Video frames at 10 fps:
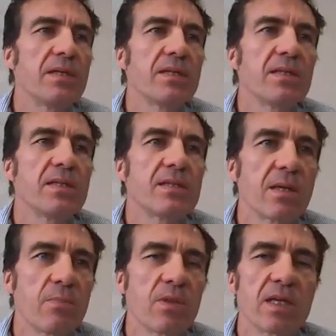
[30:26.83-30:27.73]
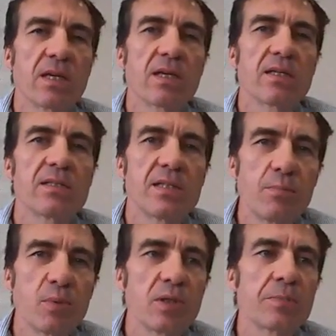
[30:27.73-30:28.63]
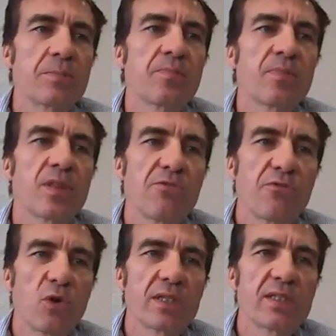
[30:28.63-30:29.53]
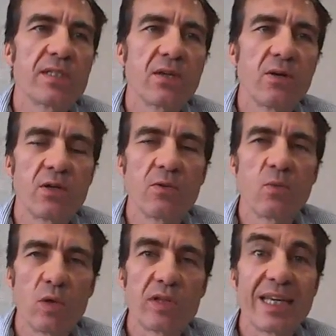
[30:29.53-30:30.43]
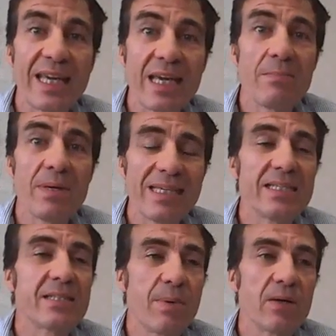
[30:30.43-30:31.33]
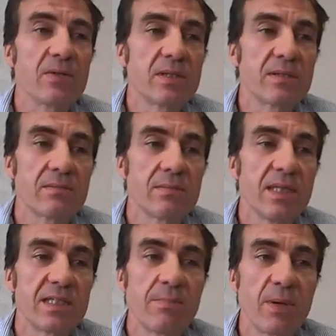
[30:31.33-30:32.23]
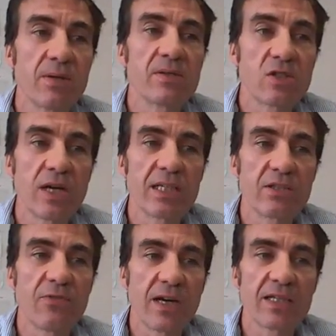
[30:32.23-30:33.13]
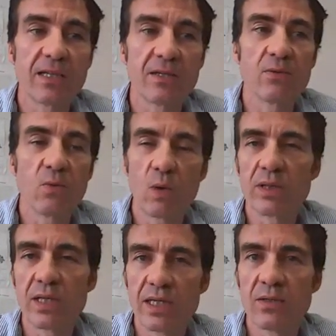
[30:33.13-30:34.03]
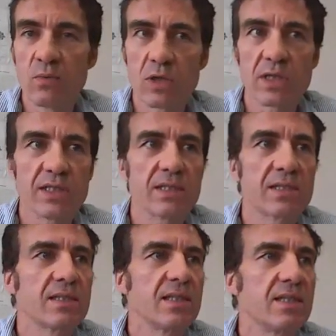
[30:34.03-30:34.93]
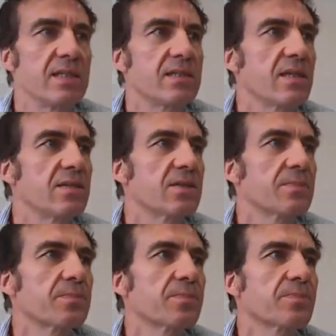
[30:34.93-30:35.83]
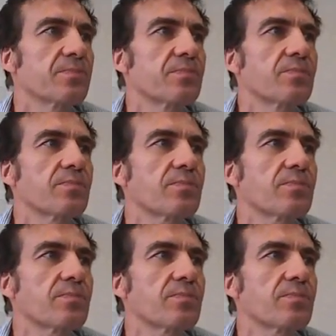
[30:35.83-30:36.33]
Keep it something simple that focuses on what the game is about. And it's about trying to find out what the hidden word is in this case.